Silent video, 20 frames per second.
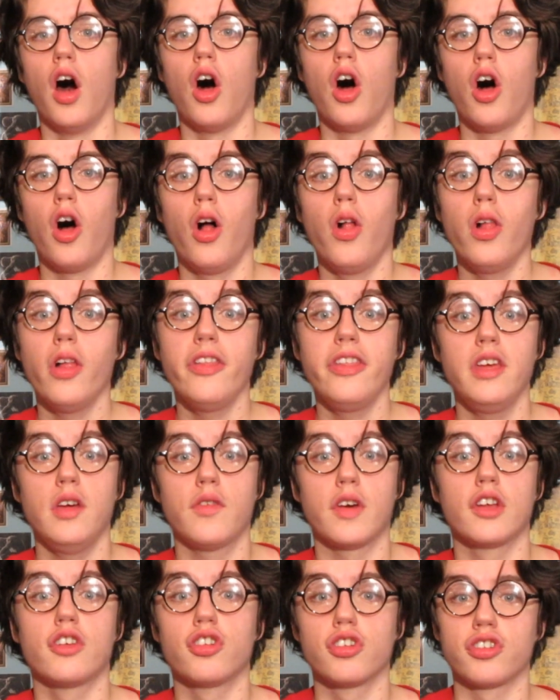All of the
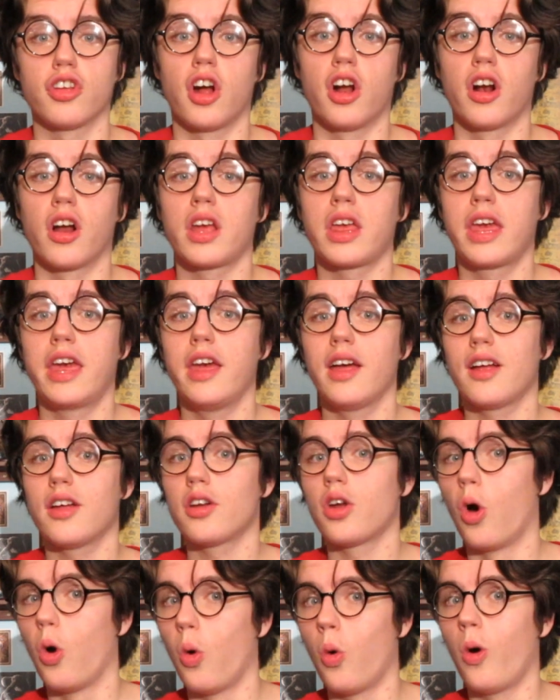Avengers are
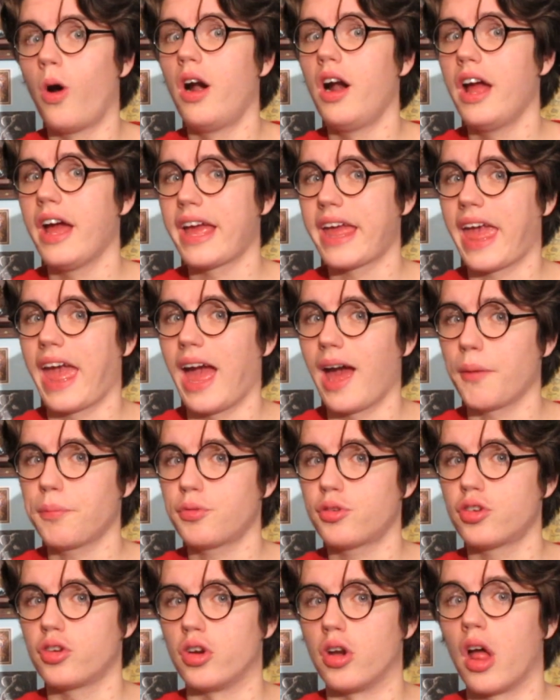killed or
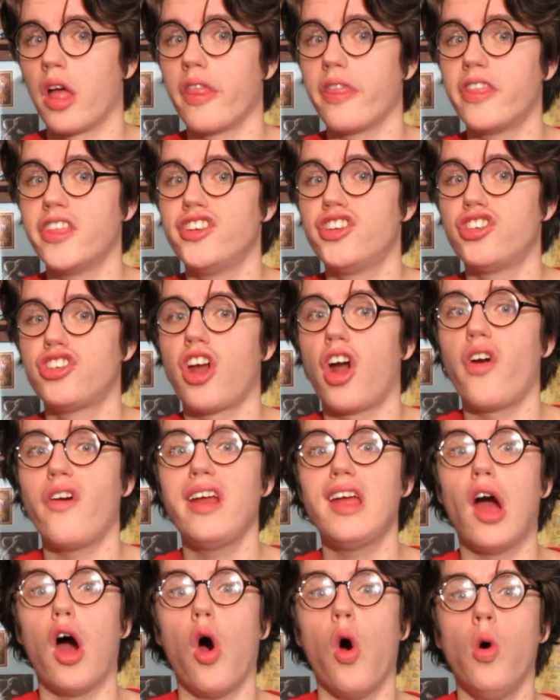captured. The
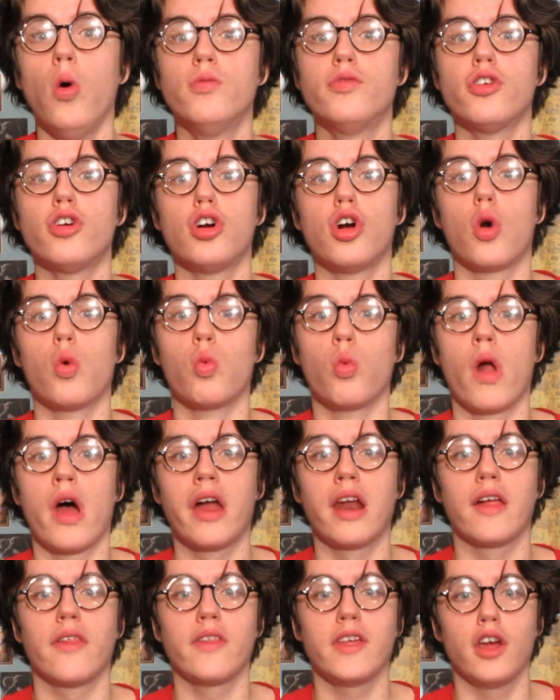Chitauri
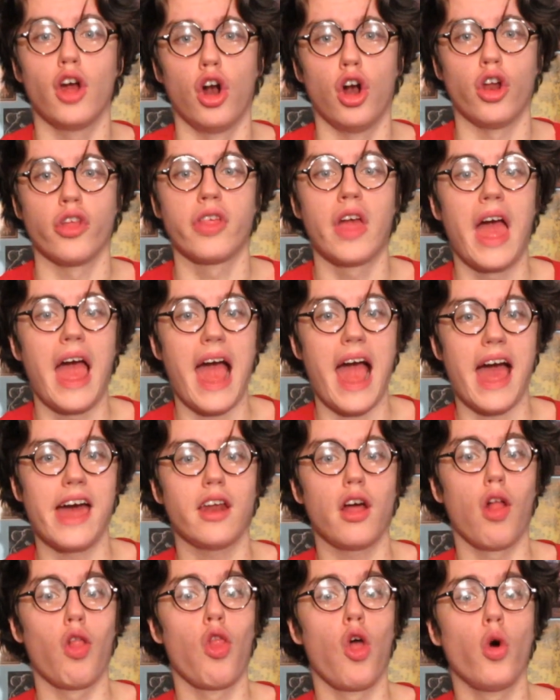overrun the Earth,
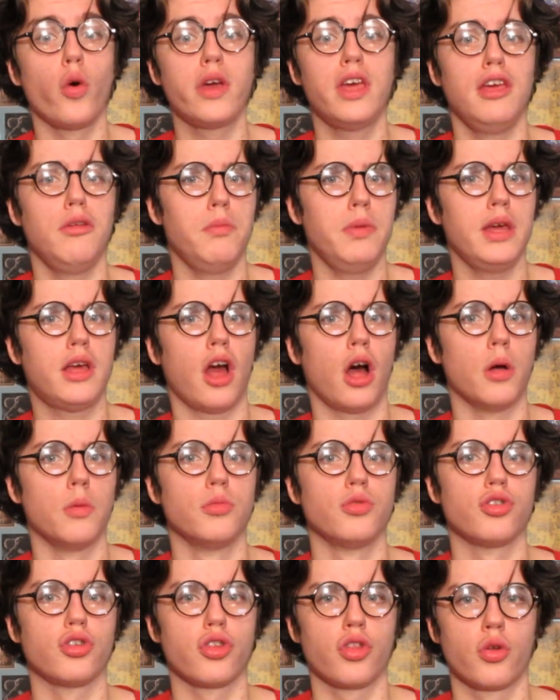and Loki
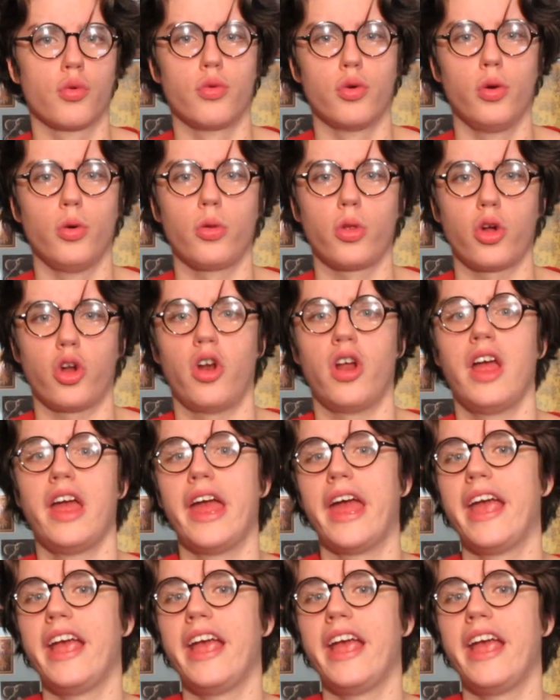becomes the ruler.